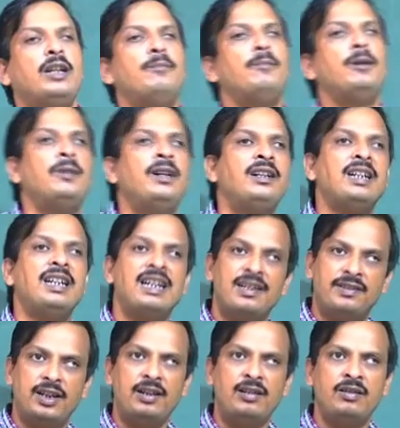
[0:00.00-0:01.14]
implement
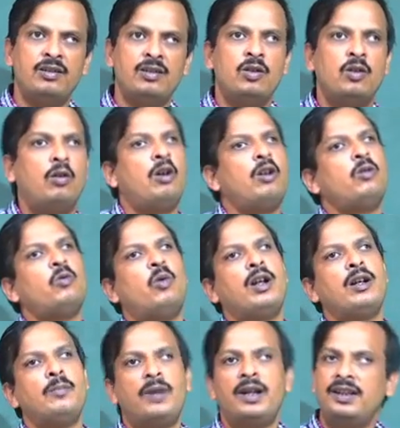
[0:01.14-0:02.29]
Az or
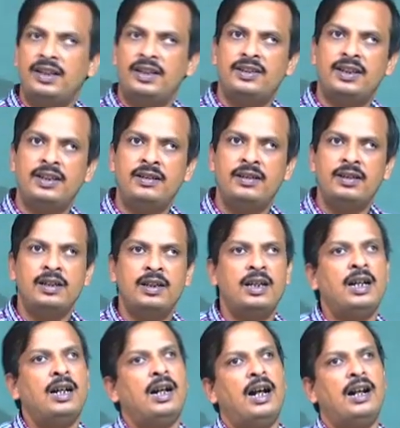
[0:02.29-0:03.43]
1 by Az
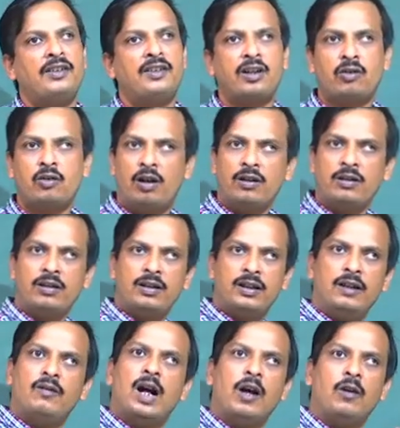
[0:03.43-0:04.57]
and record a
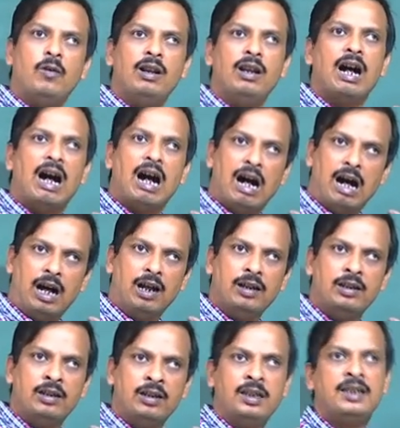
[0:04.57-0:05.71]
vowel A,
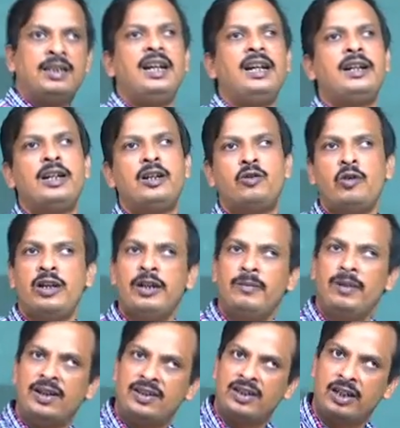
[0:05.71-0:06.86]
take a 20
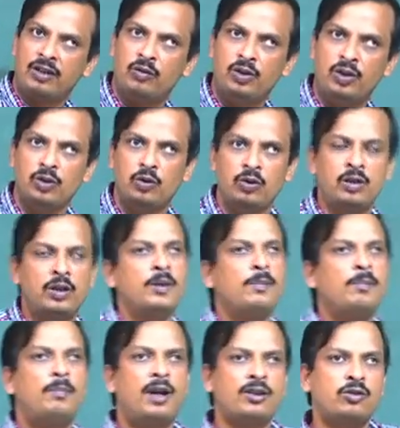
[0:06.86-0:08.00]
millisecond window,
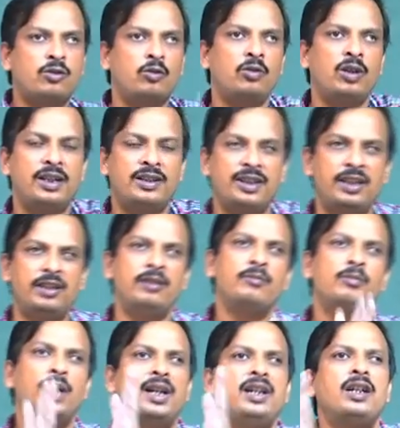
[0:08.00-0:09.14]
pass through Az,
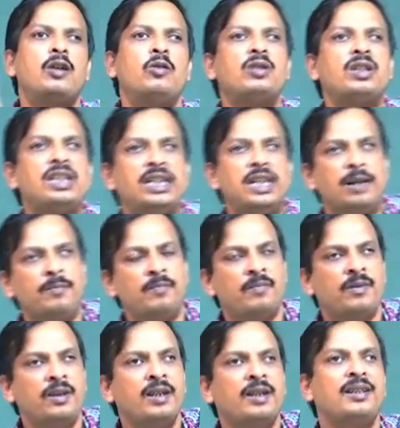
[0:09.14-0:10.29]
find out Em,
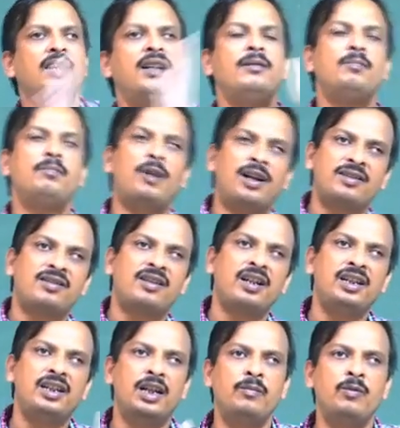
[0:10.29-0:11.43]
then pass the
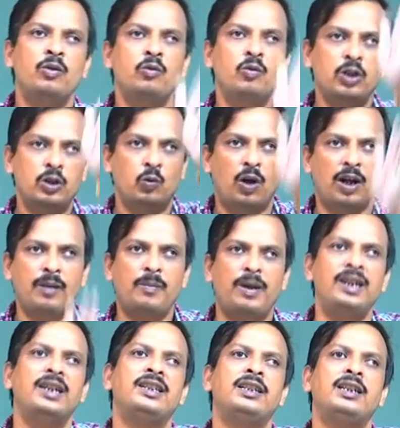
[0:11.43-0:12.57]
Em with 1 by
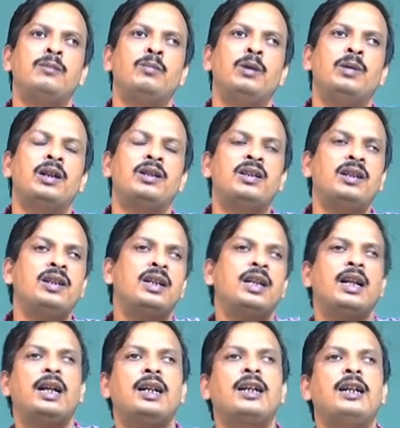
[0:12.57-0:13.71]
Az implementation
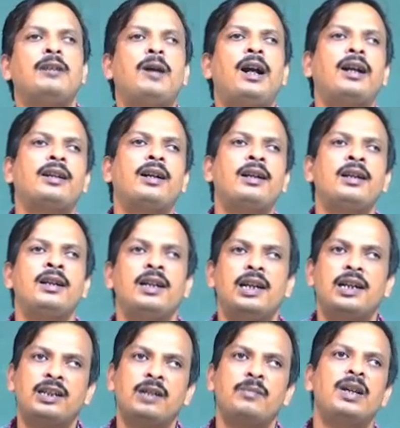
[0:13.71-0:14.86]
and get back that
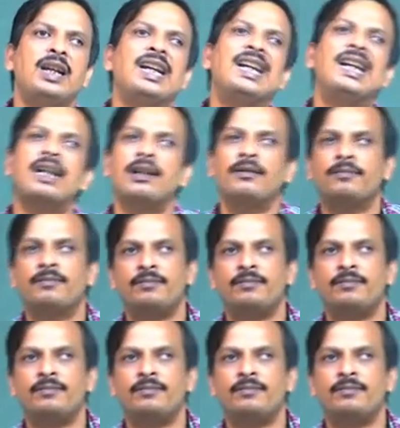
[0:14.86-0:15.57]
Sm again.